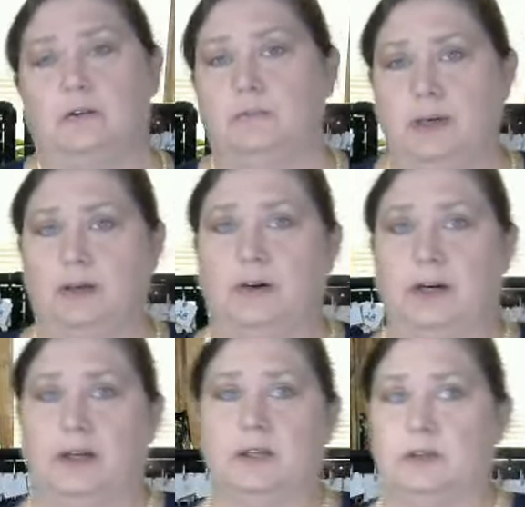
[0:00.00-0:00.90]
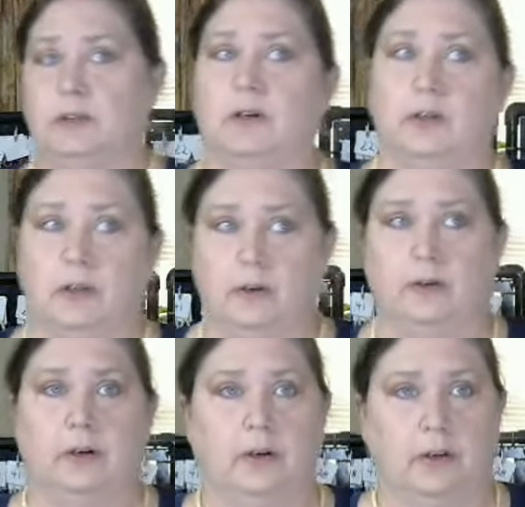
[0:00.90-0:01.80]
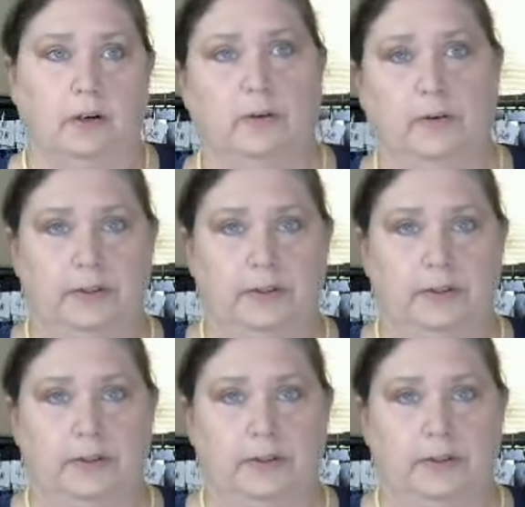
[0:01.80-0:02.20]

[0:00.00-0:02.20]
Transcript: my grandkids are going